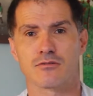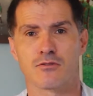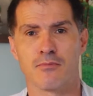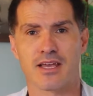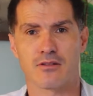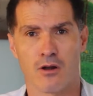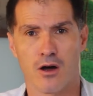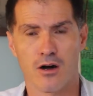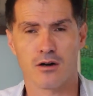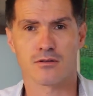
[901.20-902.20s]
to make the
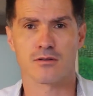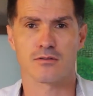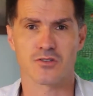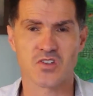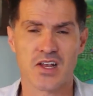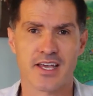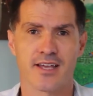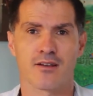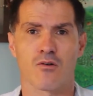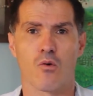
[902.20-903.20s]
logs or the
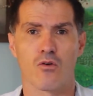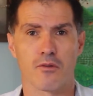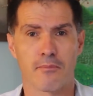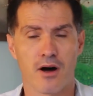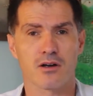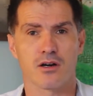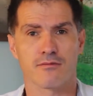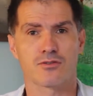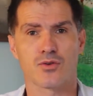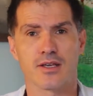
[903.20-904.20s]
sled or the bark of
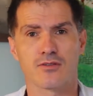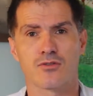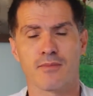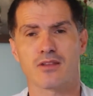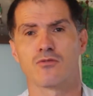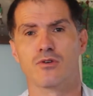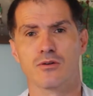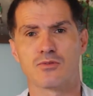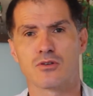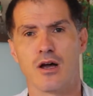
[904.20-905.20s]
the trees to make the
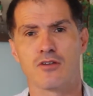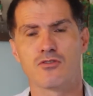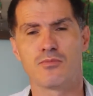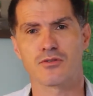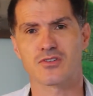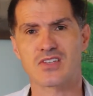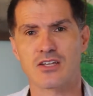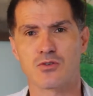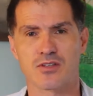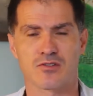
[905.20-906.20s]
ropes uh, to pull the
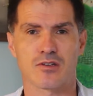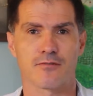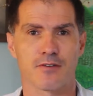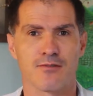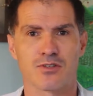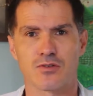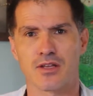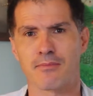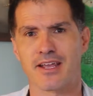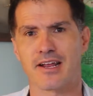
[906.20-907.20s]
statues and stuff, even though they're
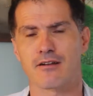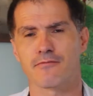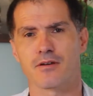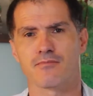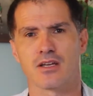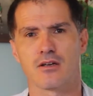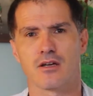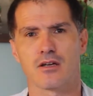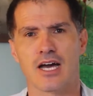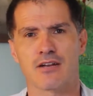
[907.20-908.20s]
made out of, uh,
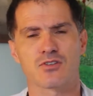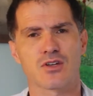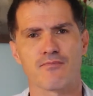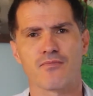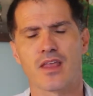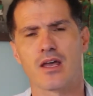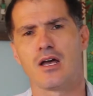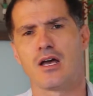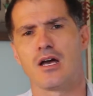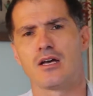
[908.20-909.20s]
out of stone.
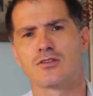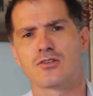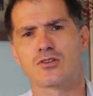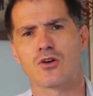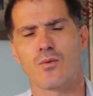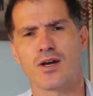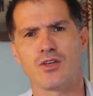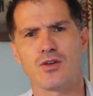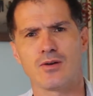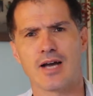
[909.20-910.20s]
So when
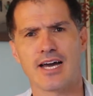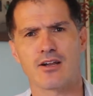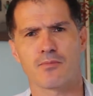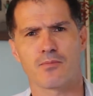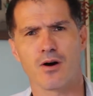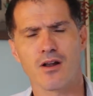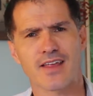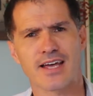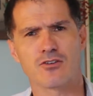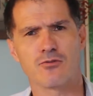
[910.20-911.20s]
you add up all of
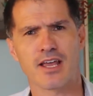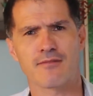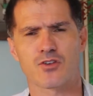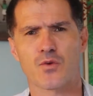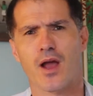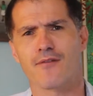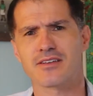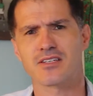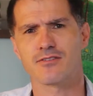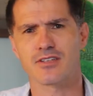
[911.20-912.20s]
that, you really have a thriving
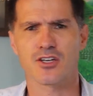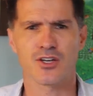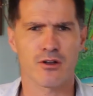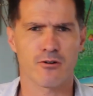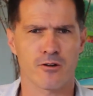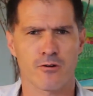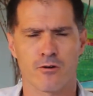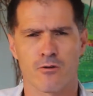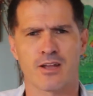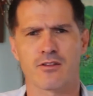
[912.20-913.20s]
civilization
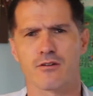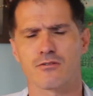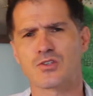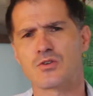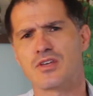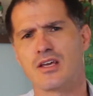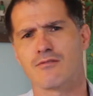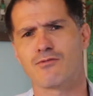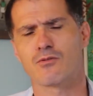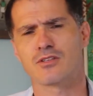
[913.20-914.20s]
around the year thirteen,
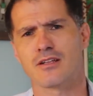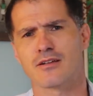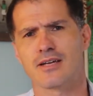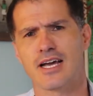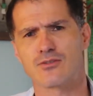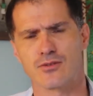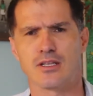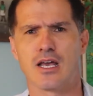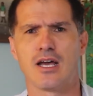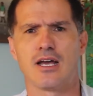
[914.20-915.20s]
fourteen hundred,
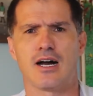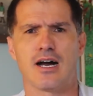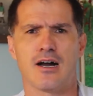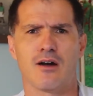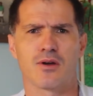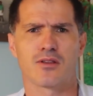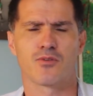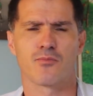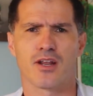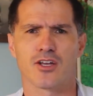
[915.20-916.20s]
uh, where the
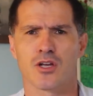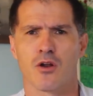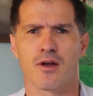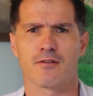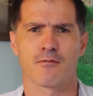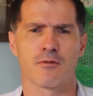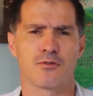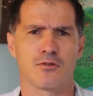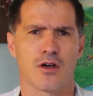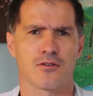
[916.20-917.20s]
population went from a
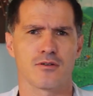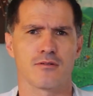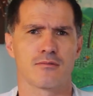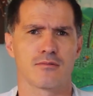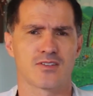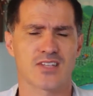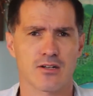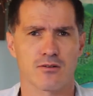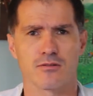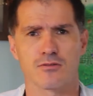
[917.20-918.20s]
few dozen
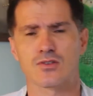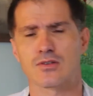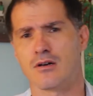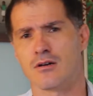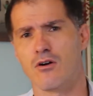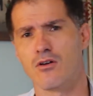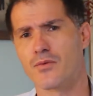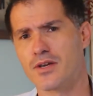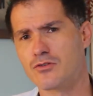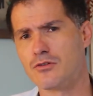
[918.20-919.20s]
settlers uh, all the
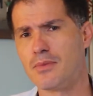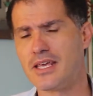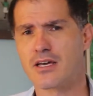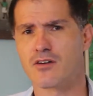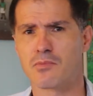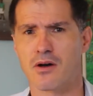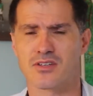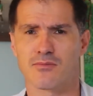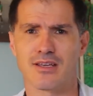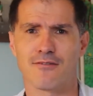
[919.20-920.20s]
way to a peak of
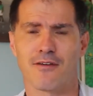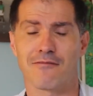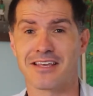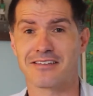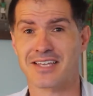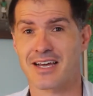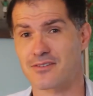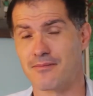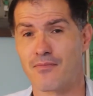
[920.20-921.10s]
possibly fifteen thousand.